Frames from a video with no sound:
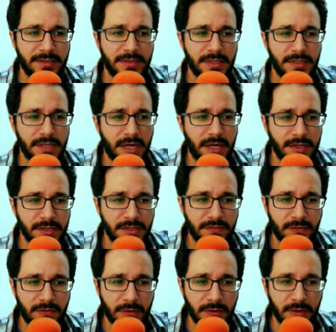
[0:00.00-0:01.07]
Desires
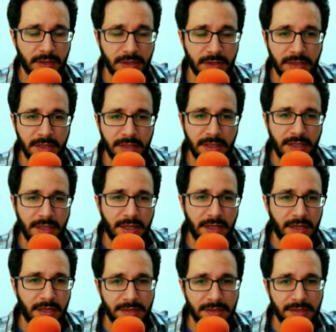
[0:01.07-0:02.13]
for uh,
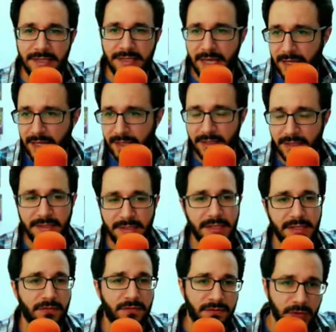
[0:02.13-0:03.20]
uh, sex
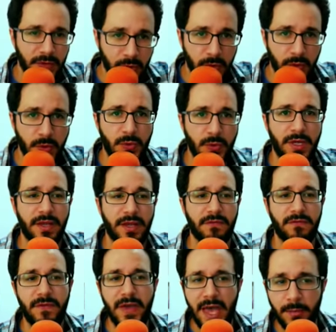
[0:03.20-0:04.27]
and food and
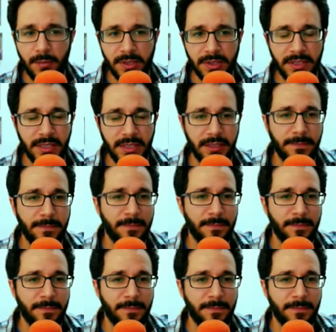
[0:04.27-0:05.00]
family